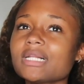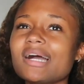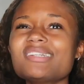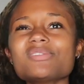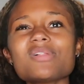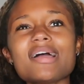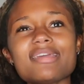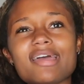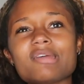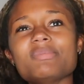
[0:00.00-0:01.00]
I do
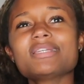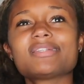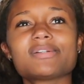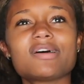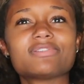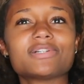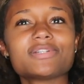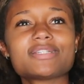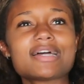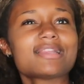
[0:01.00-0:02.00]
like enemies to lovers.